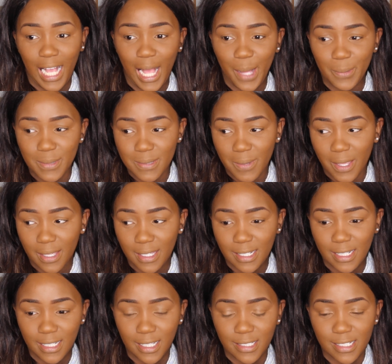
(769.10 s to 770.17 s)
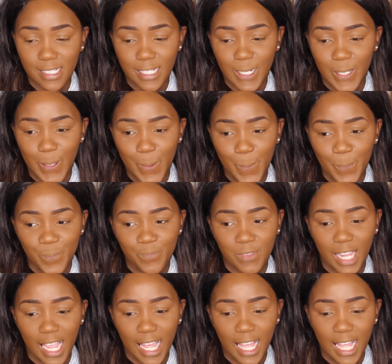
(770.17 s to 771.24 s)
I was working in London,
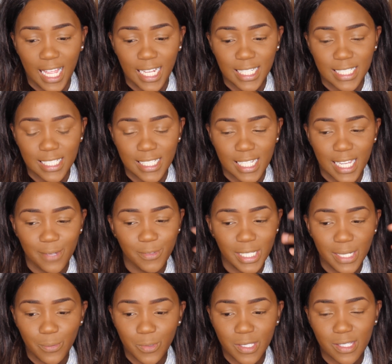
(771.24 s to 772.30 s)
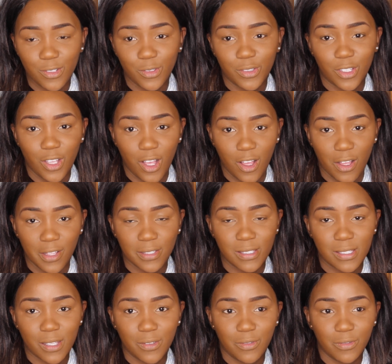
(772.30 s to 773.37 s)
and it really wasn't on the
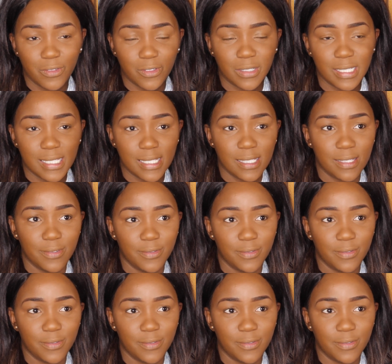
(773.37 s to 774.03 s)
cards for us